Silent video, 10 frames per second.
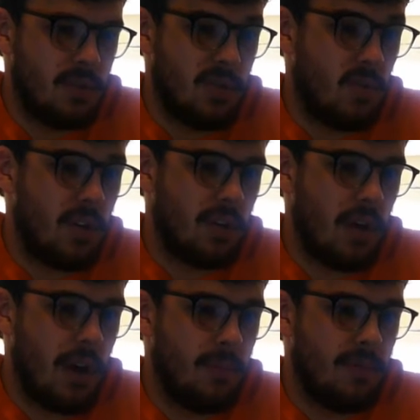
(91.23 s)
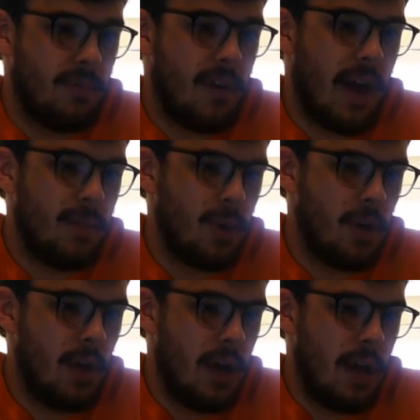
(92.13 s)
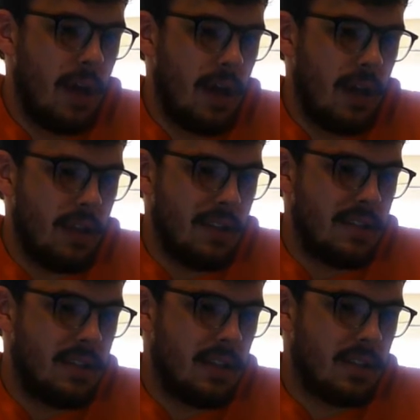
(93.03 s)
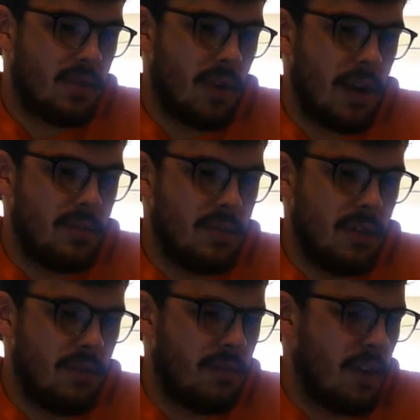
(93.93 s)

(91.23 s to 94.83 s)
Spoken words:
there's 1 gram of fiber and then 6 grams of